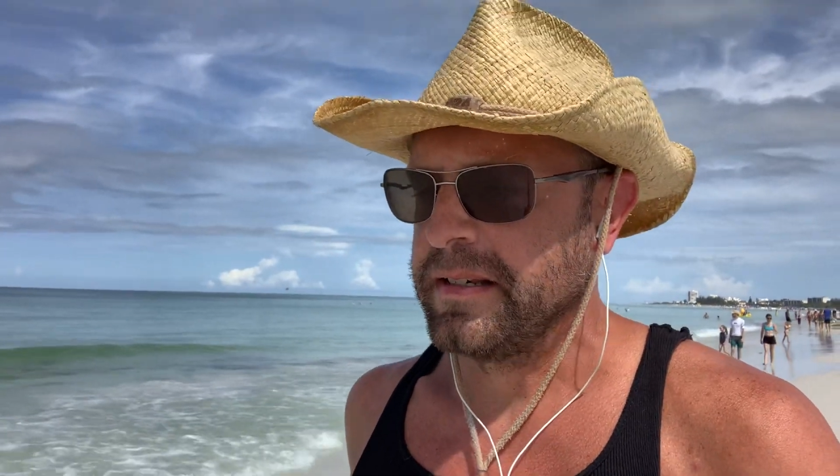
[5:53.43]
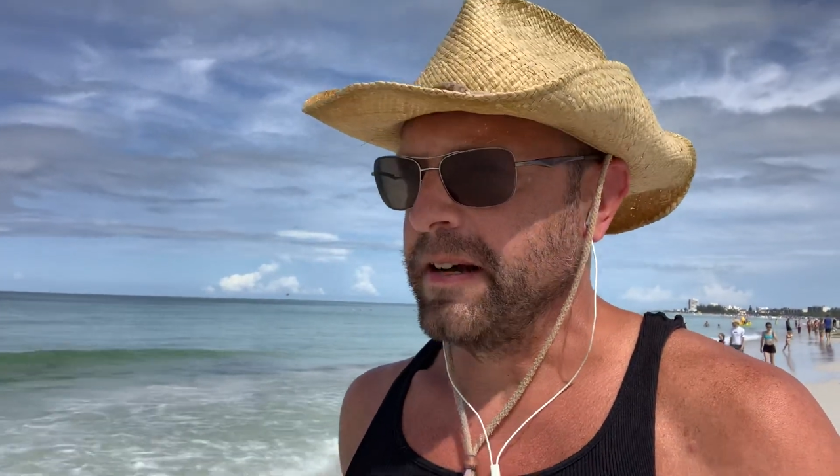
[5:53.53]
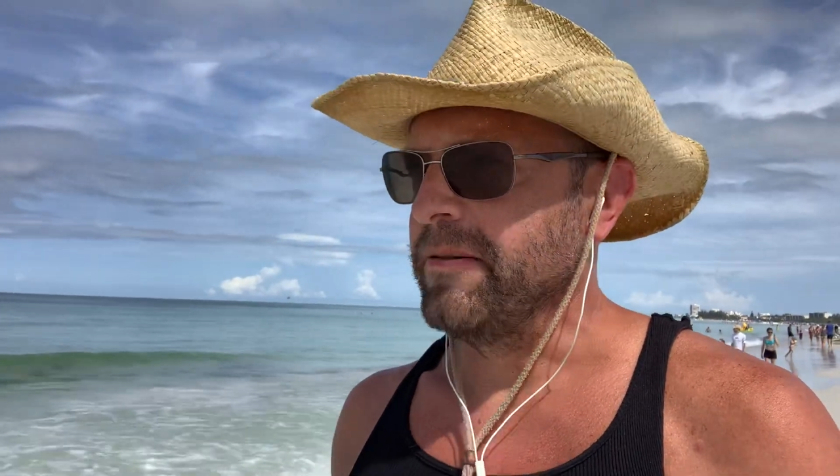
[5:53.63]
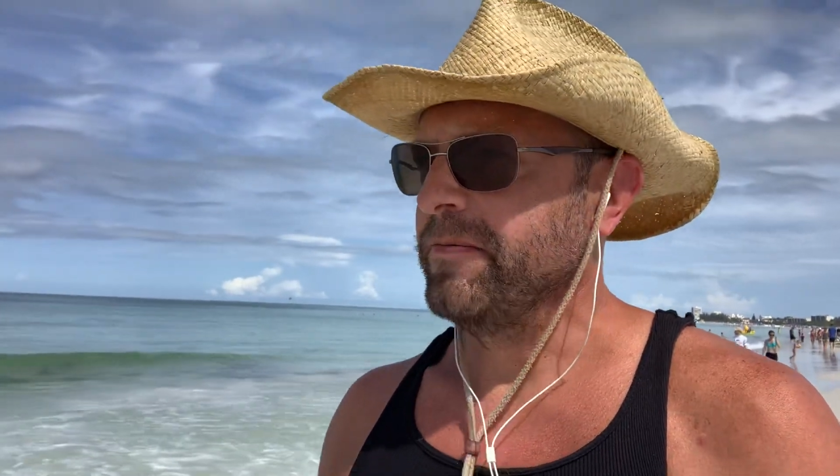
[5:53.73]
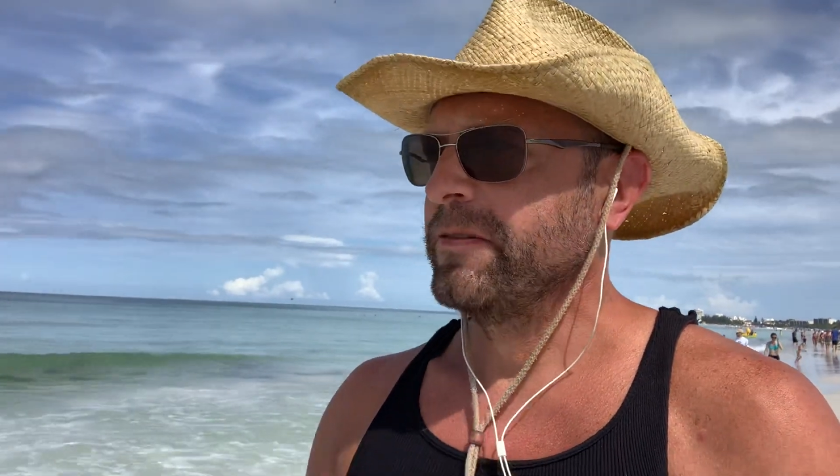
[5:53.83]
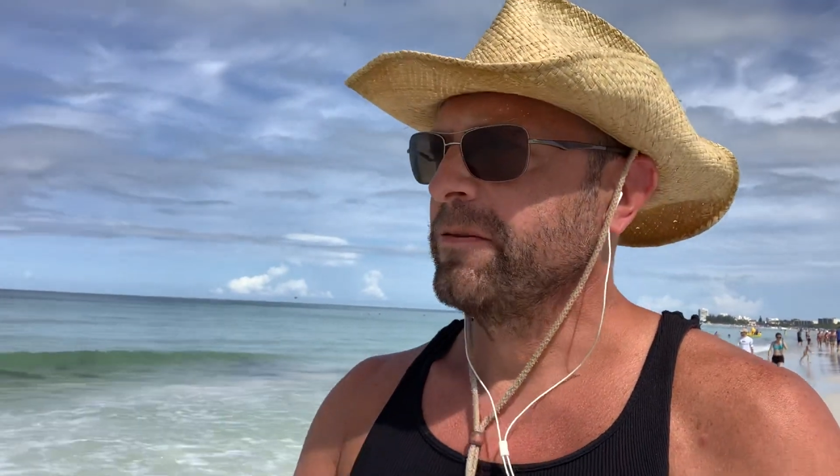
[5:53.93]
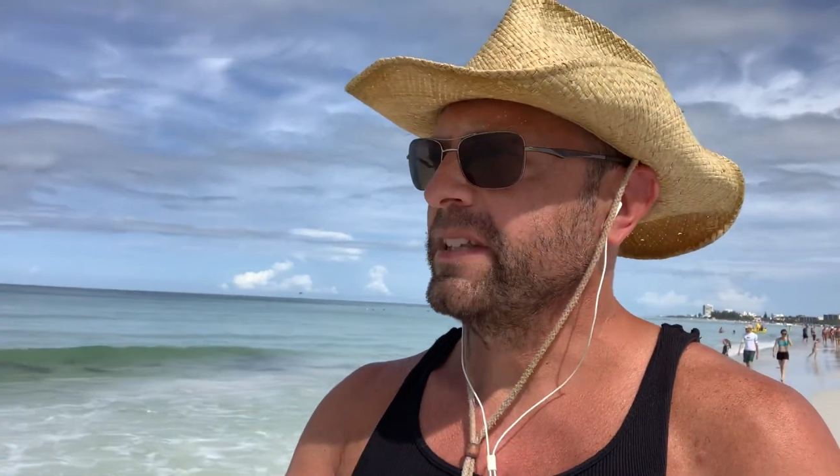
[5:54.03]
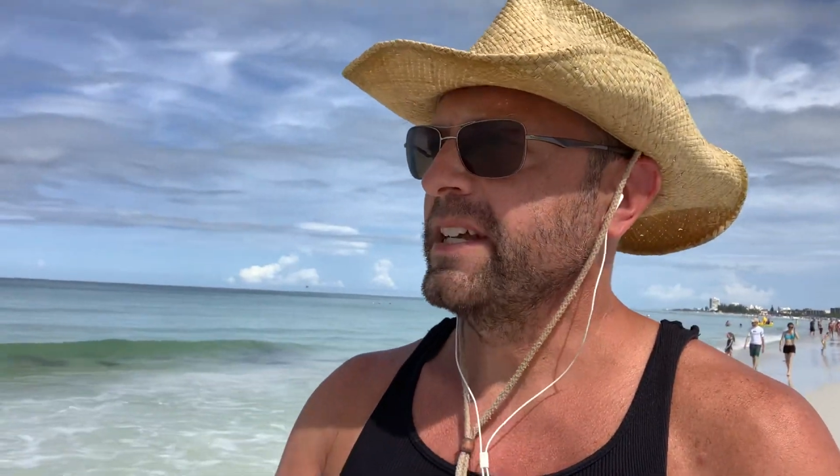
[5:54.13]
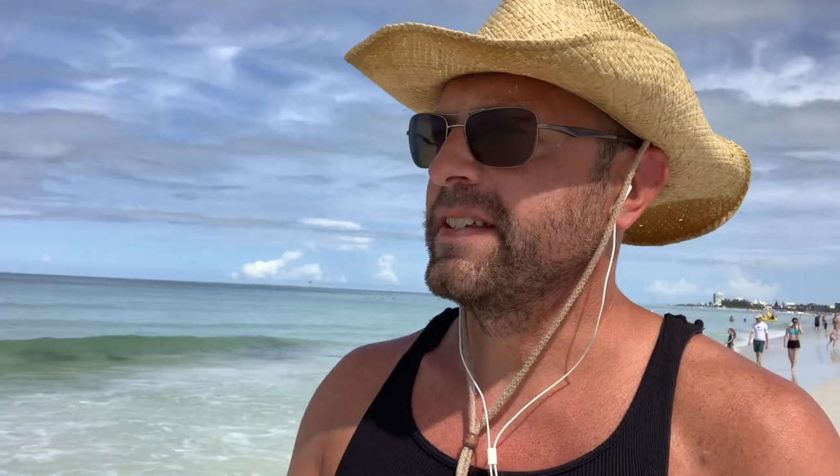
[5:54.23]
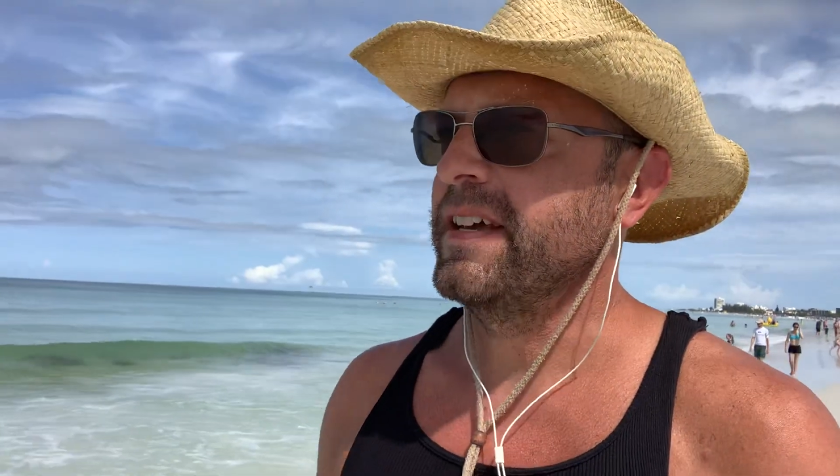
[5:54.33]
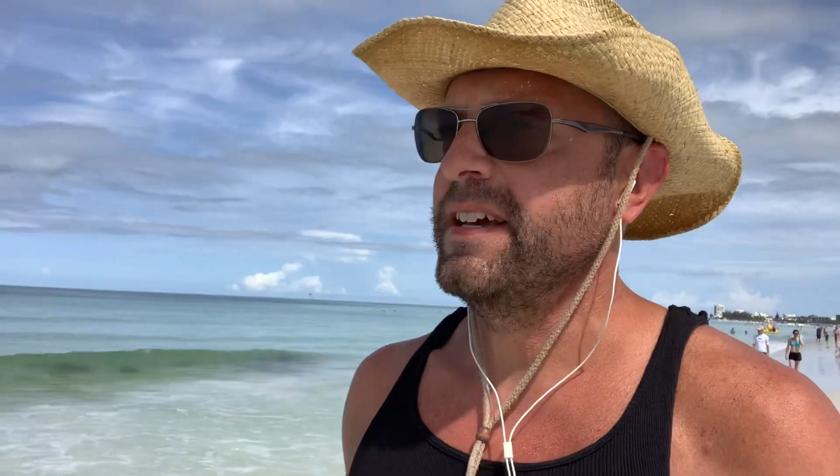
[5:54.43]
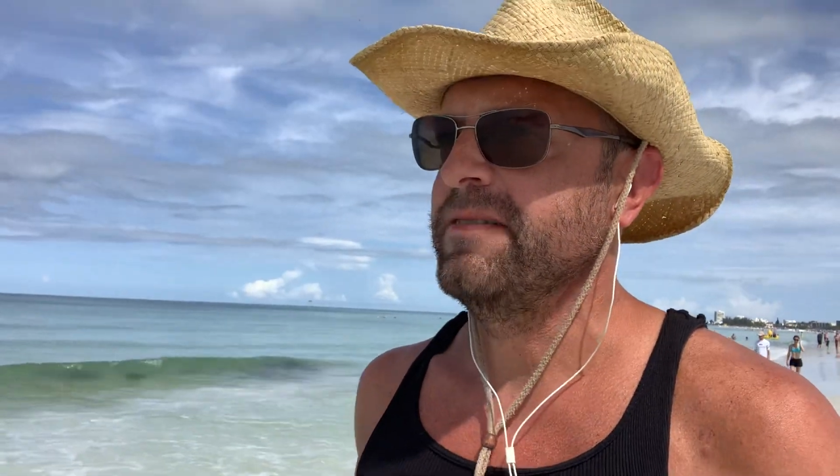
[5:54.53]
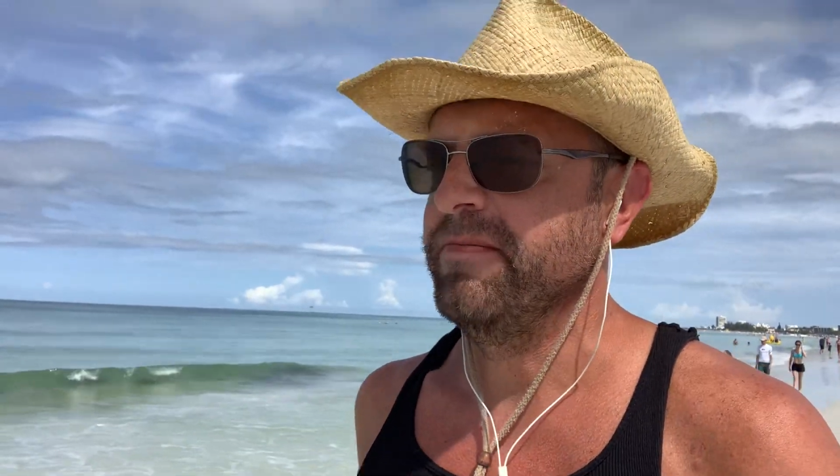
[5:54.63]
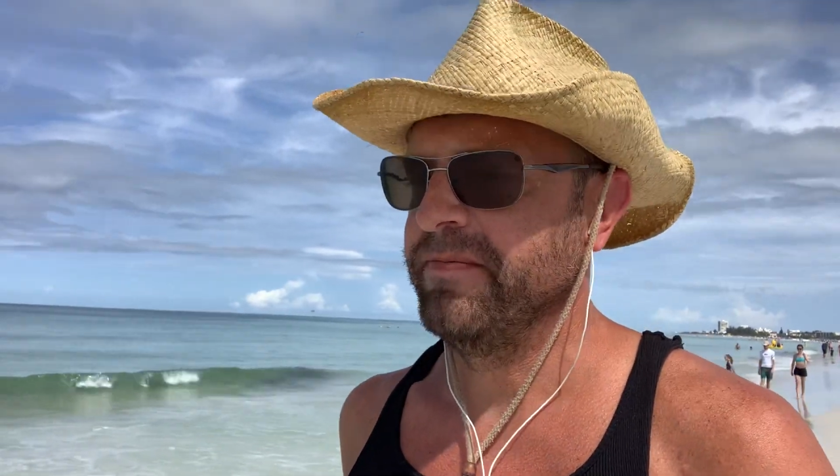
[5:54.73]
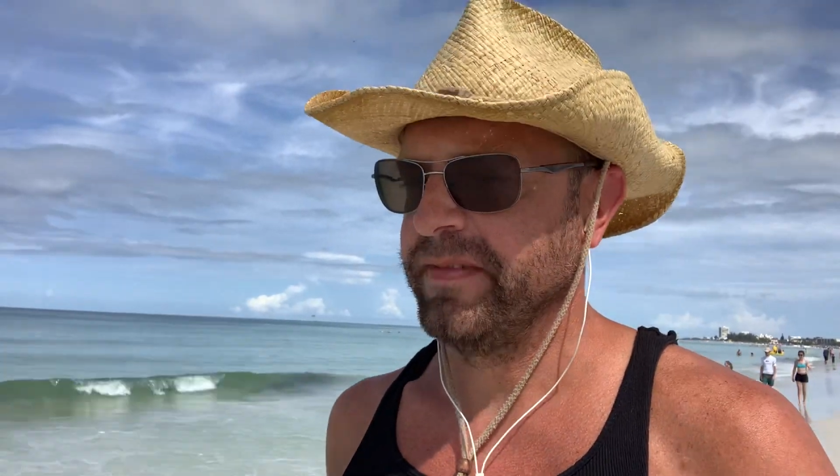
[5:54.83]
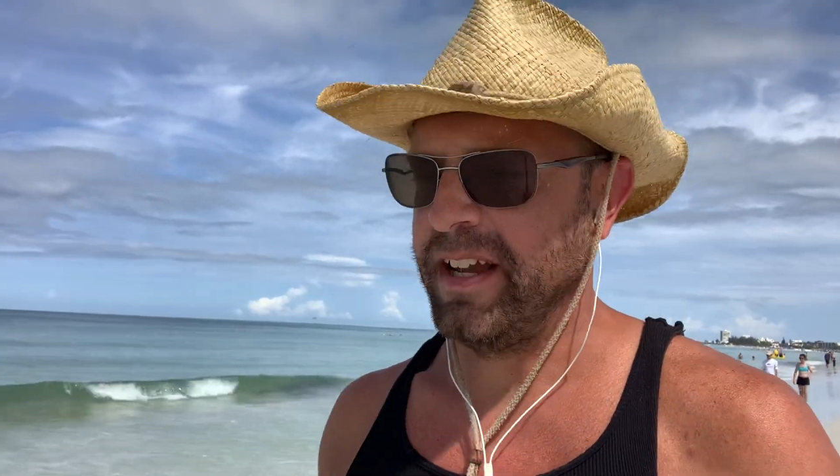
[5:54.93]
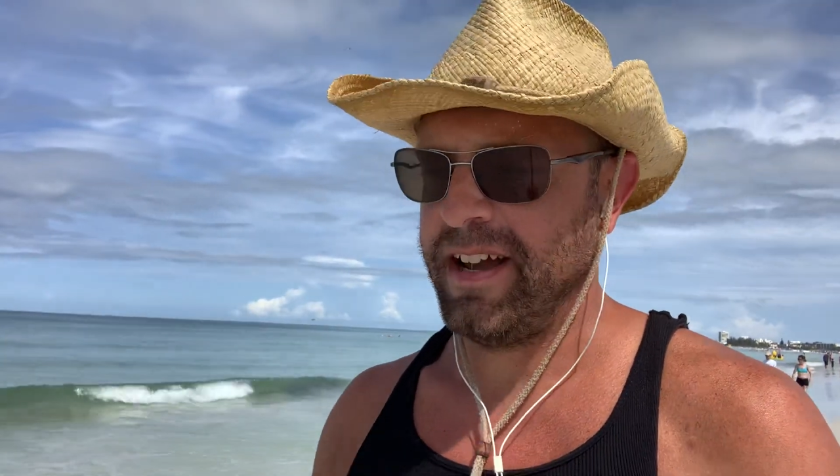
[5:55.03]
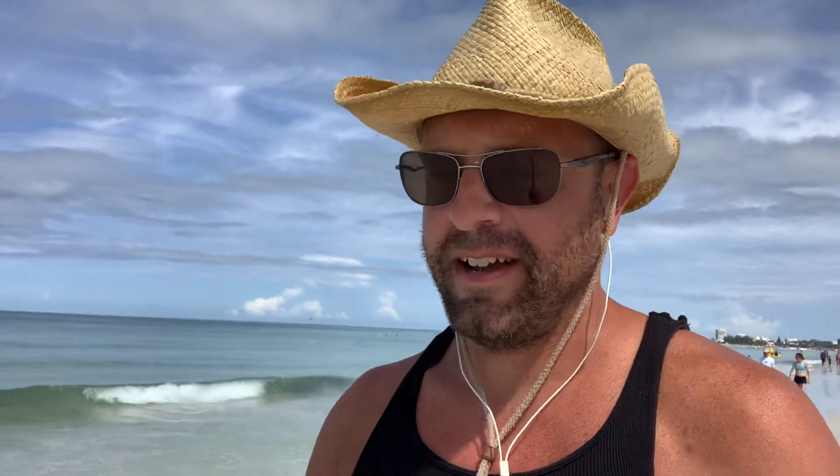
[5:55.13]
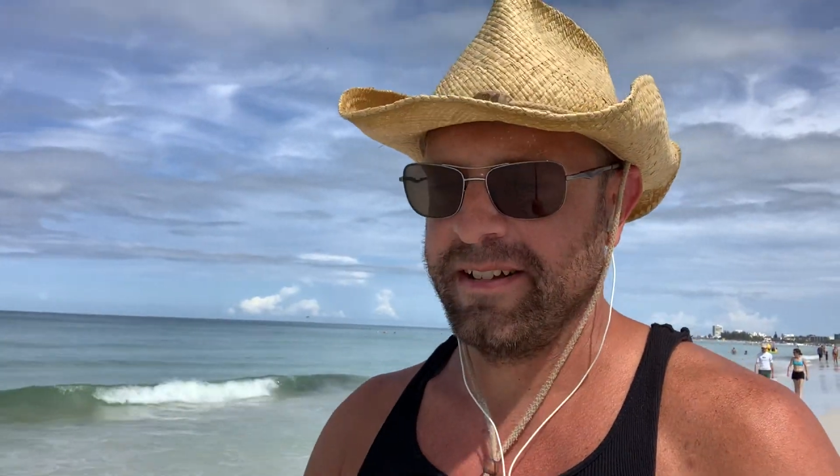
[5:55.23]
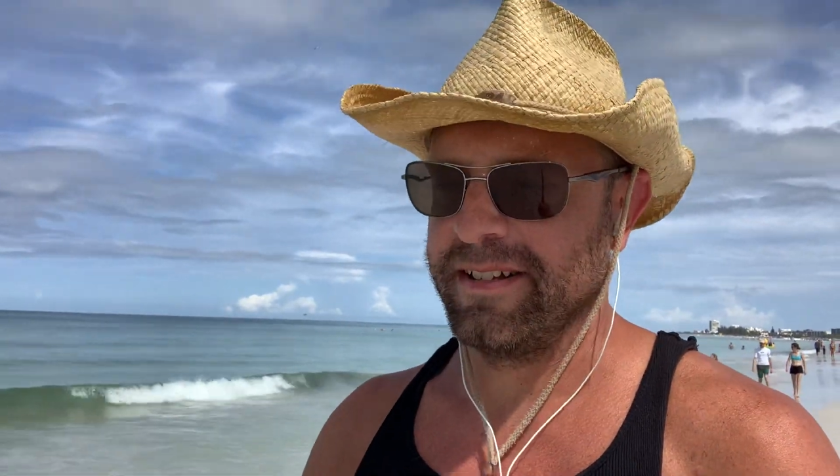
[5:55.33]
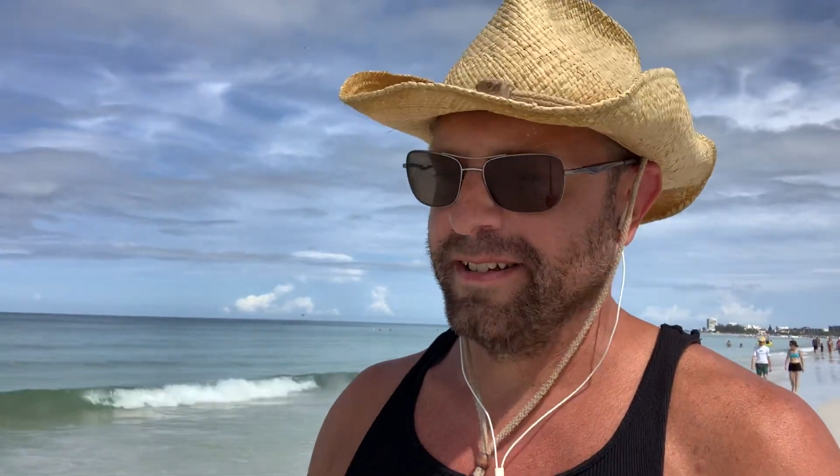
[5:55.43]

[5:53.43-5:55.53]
So with that said, I